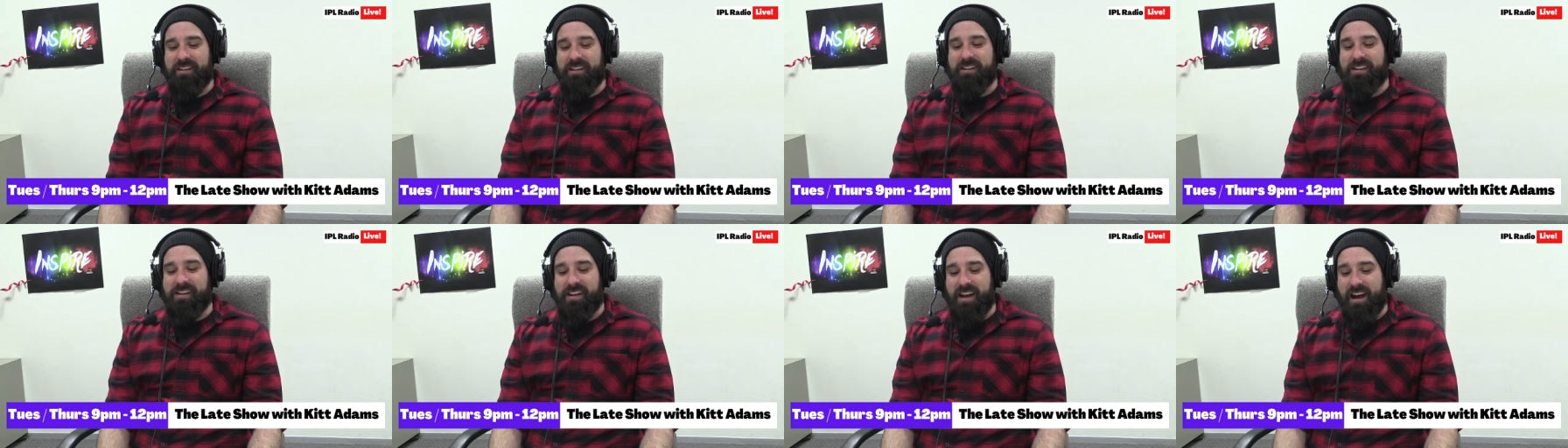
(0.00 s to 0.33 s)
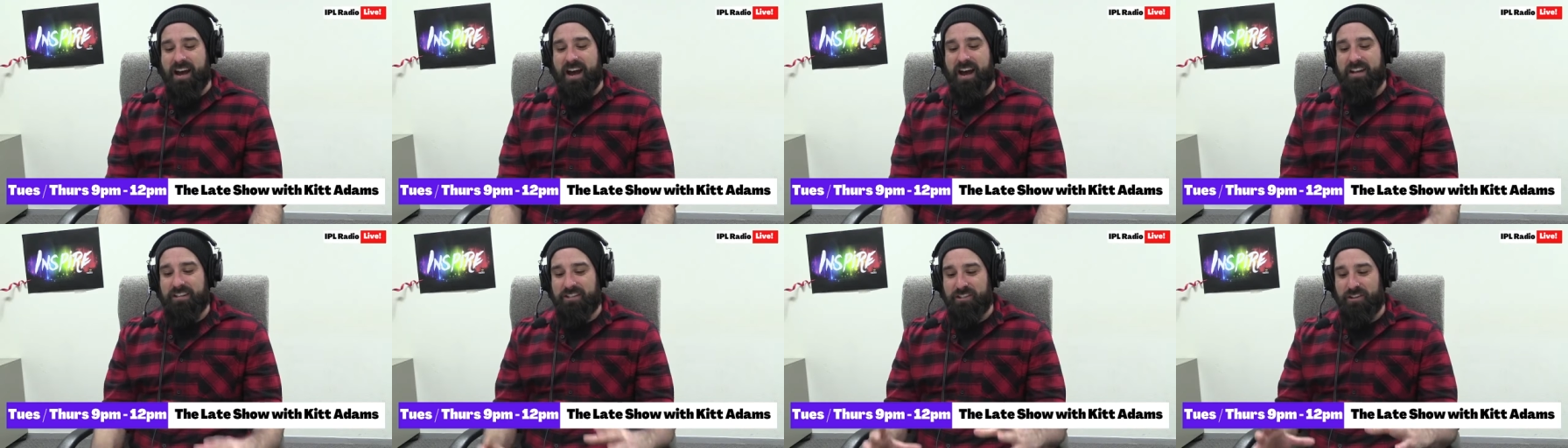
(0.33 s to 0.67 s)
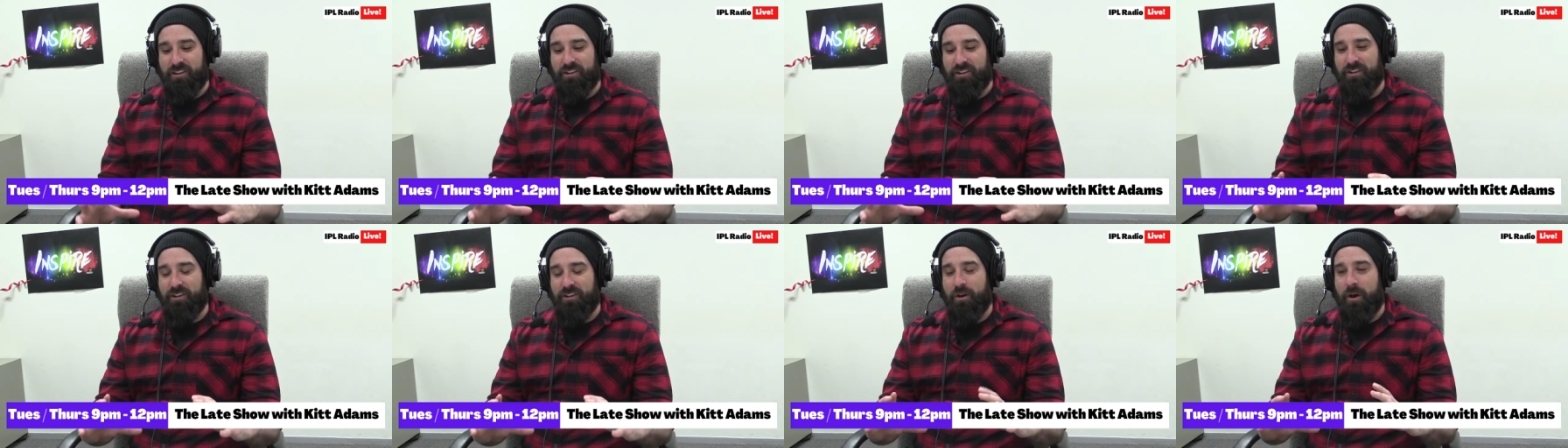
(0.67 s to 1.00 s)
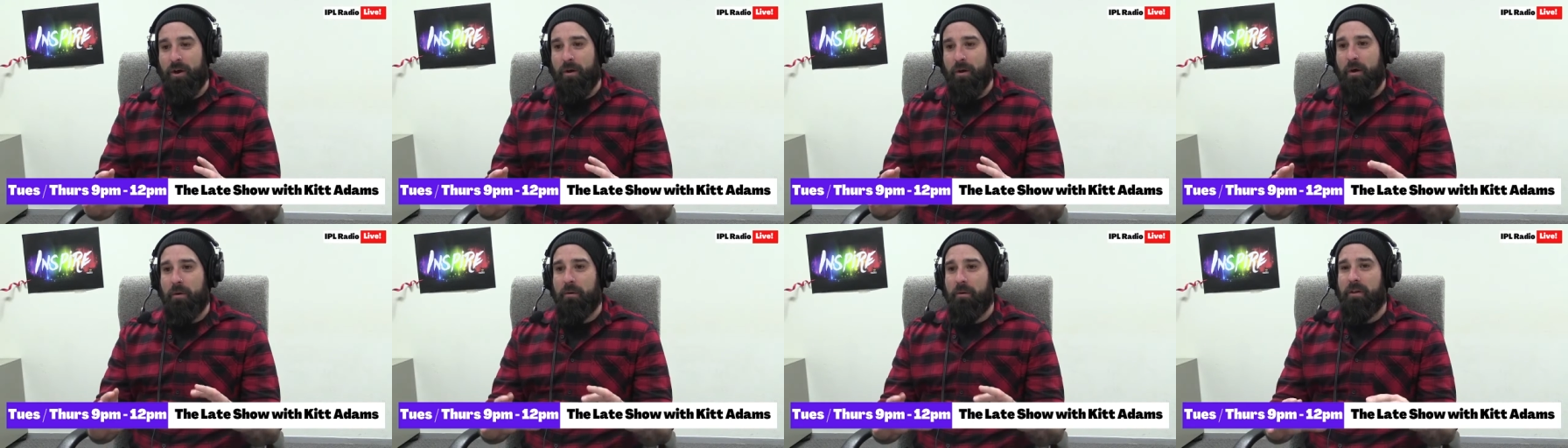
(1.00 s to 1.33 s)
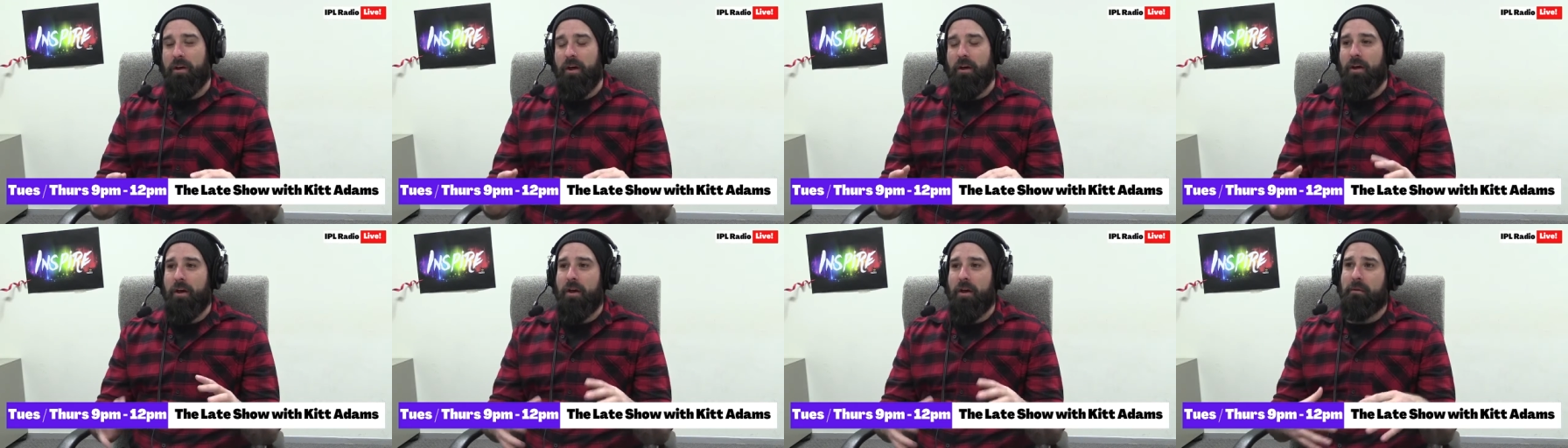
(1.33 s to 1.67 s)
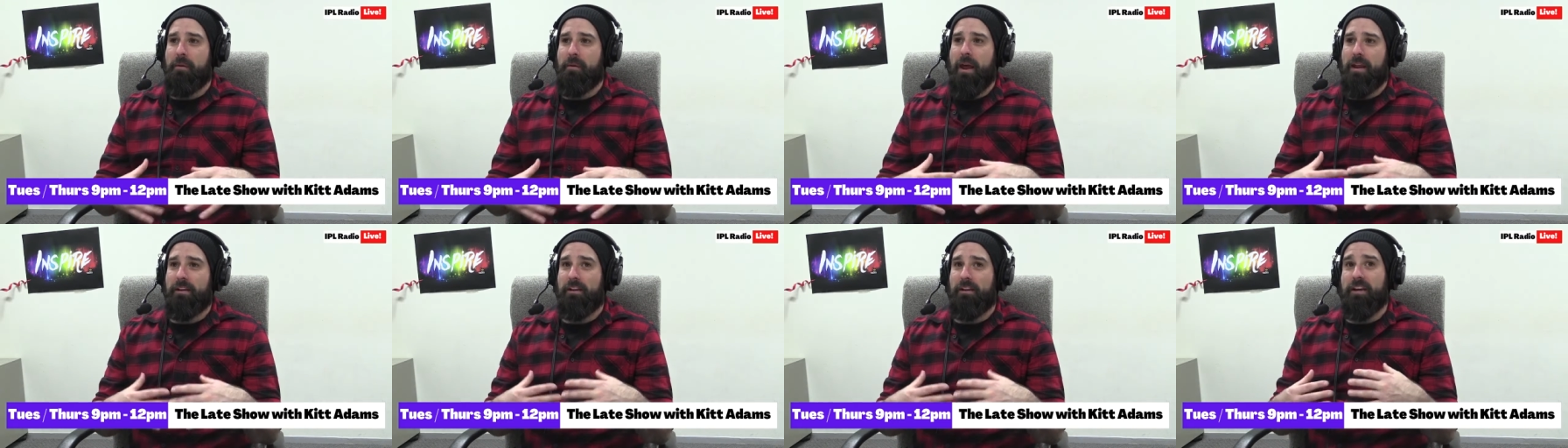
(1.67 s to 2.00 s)
Nah, so you know,
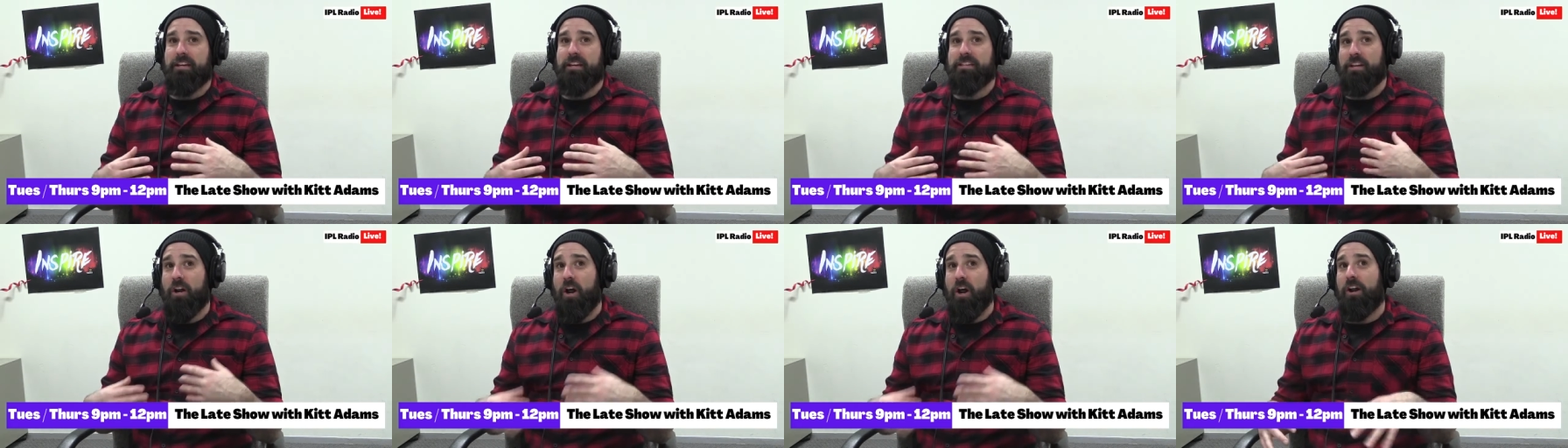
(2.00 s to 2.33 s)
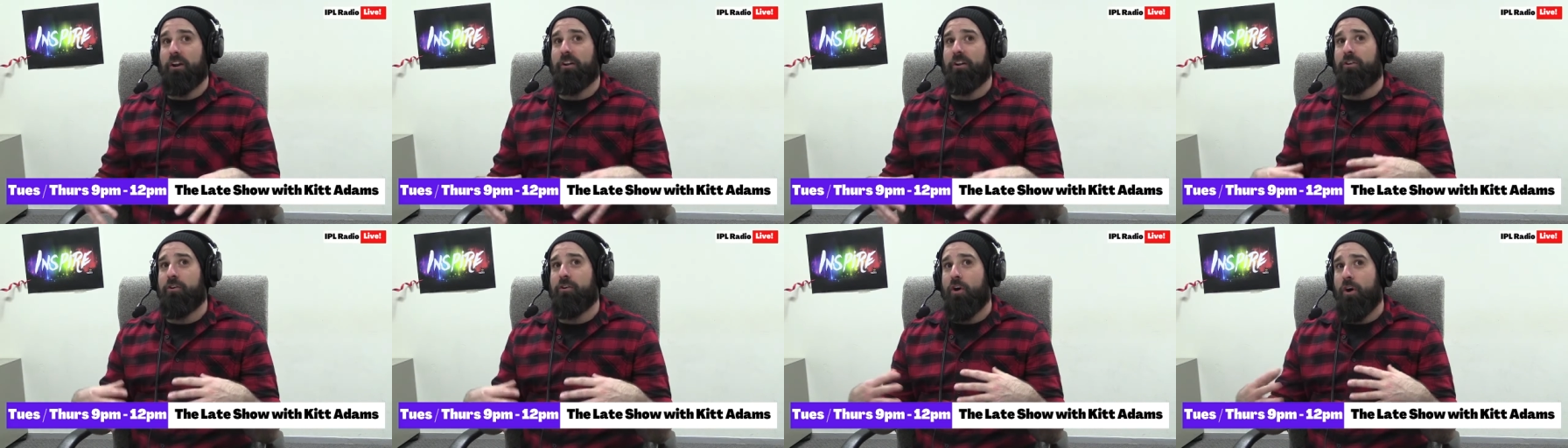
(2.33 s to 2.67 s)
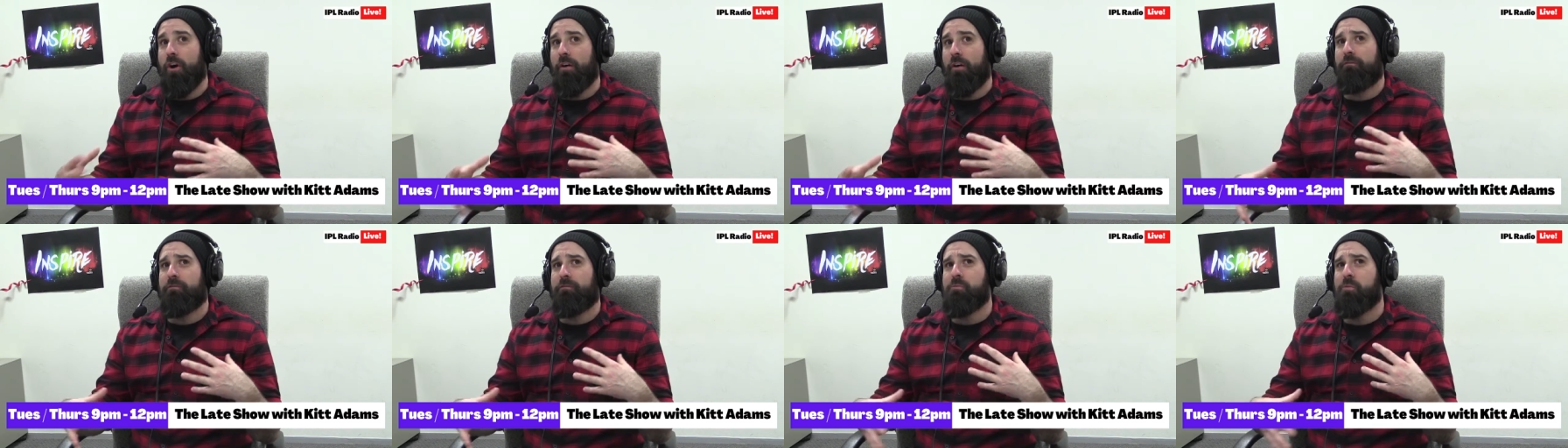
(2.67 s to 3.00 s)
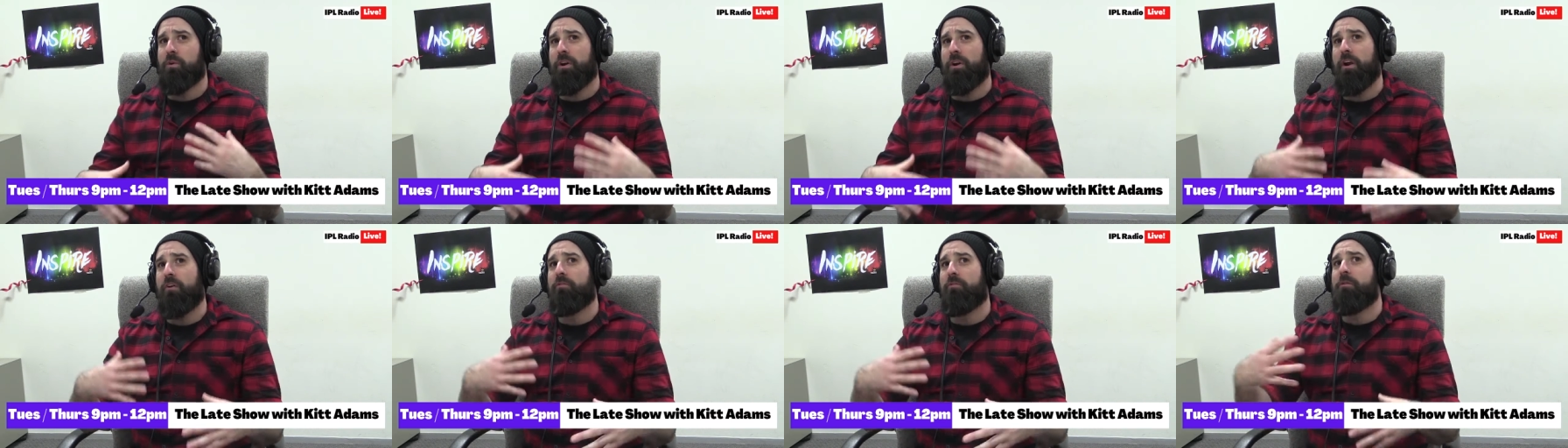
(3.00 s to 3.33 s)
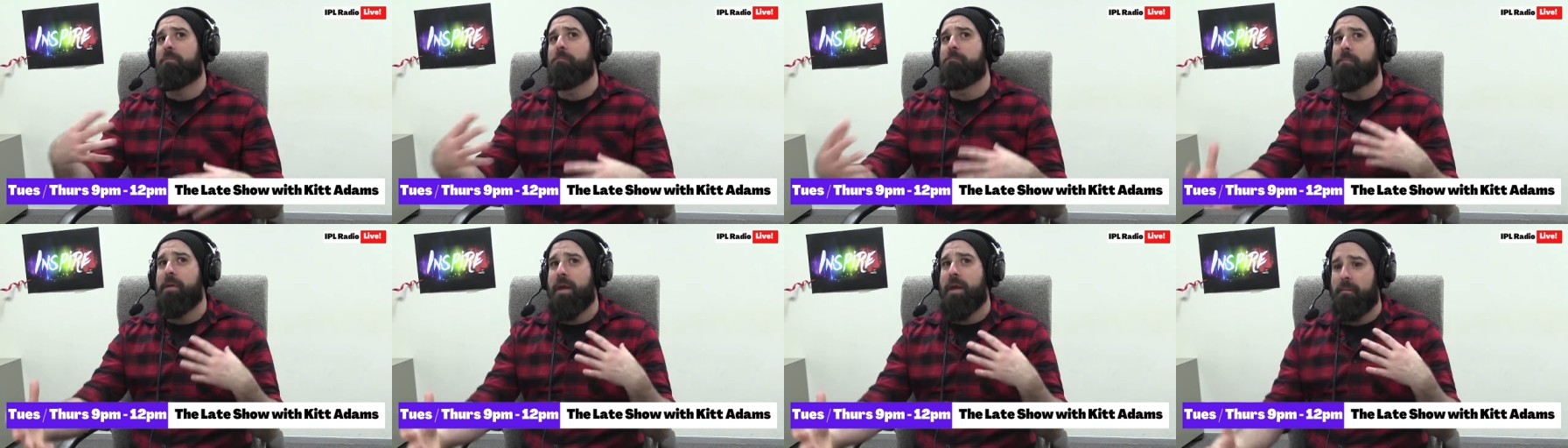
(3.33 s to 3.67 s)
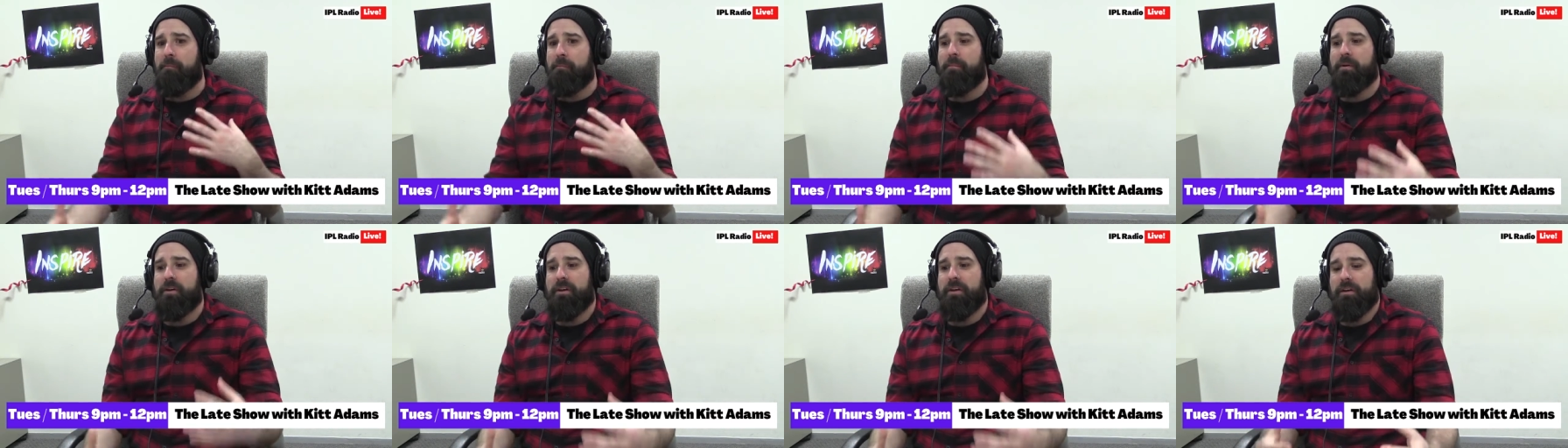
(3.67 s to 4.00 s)
like I said, I don't know. From what I
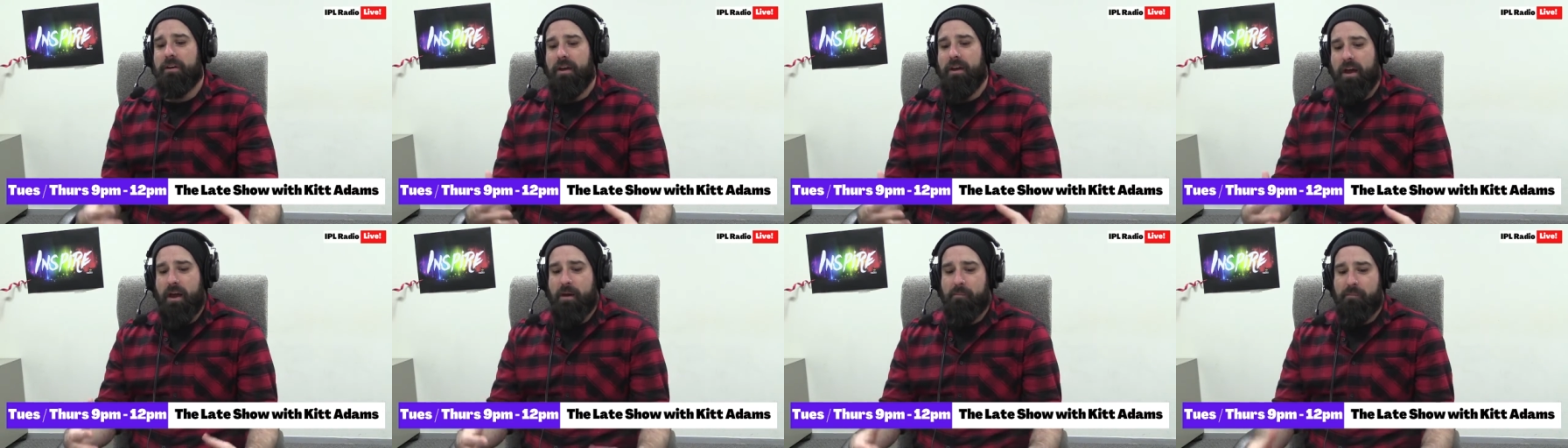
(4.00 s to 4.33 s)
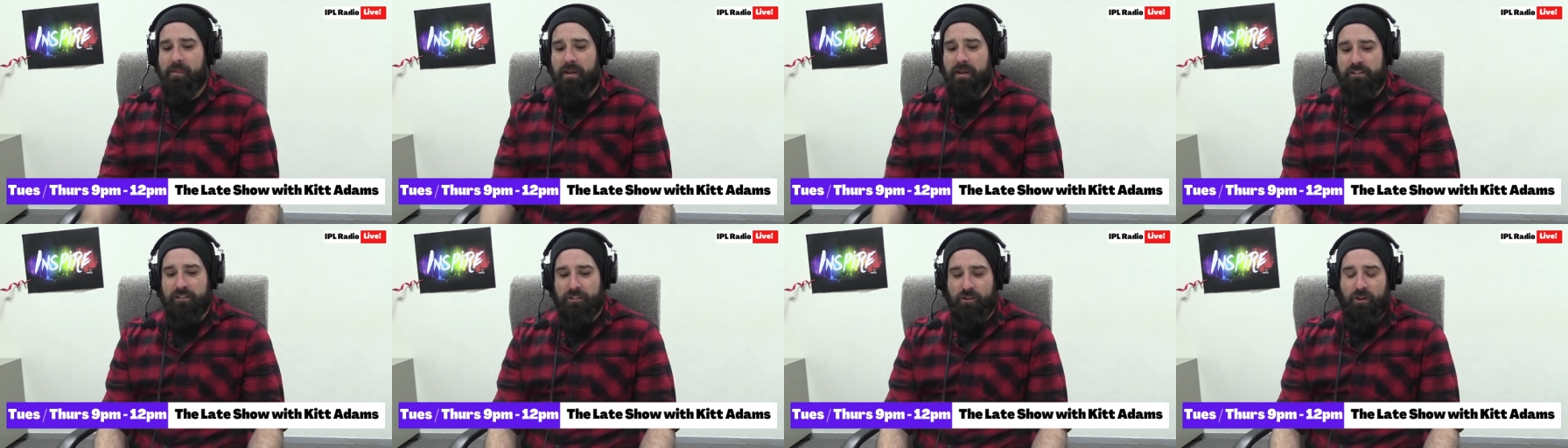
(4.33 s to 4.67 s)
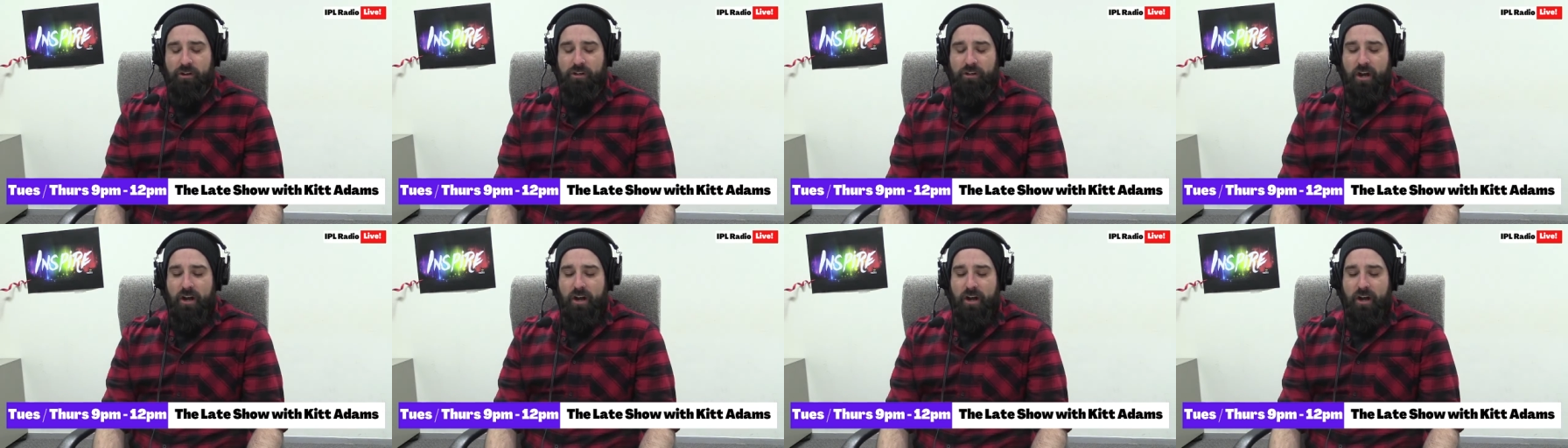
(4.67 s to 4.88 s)
remember, me and Scott kind of